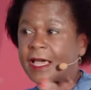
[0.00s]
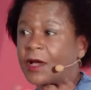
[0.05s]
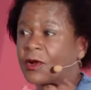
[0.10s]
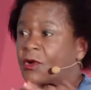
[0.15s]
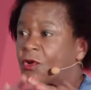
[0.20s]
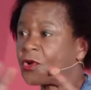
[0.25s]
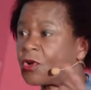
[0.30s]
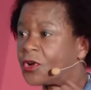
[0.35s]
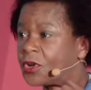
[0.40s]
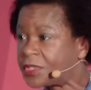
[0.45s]

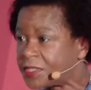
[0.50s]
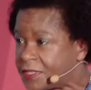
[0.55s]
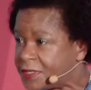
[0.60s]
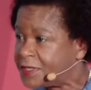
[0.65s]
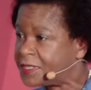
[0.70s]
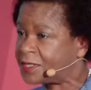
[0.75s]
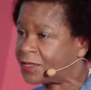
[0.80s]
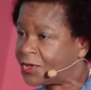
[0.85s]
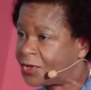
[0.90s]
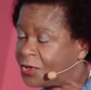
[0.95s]
across
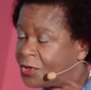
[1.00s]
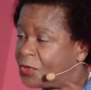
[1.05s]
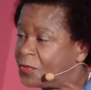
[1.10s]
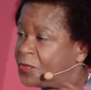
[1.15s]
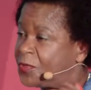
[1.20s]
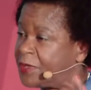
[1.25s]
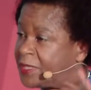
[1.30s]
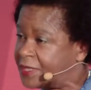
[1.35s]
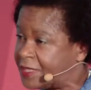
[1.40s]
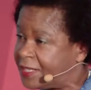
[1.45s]
the
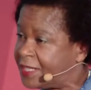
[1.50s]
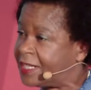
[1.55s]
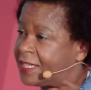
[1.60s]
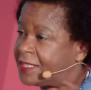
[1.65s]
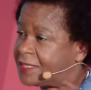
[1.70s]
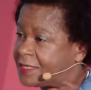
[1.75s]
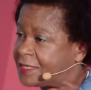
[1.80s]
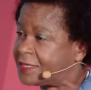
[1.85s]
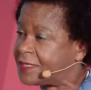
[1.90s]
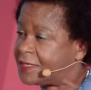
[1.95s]
globe in the
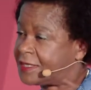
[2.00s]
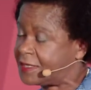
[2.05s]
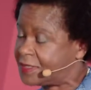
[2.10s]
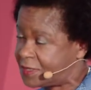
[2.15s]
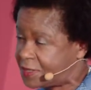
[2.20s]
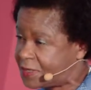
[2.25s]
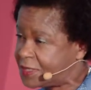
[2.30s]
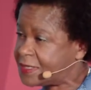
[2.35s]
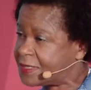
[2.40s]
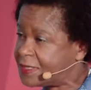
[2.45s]
late
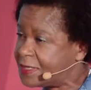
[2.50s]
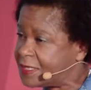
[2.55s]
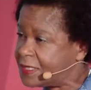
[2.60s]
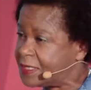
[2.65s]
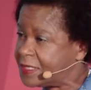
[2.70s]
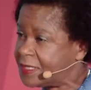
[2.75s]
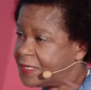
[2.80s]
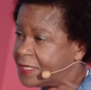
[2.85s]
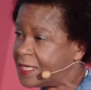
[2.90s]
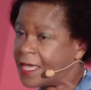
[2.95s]

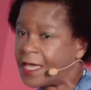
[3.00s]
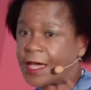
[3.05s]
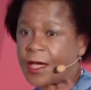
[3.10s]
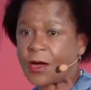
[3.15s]
60s.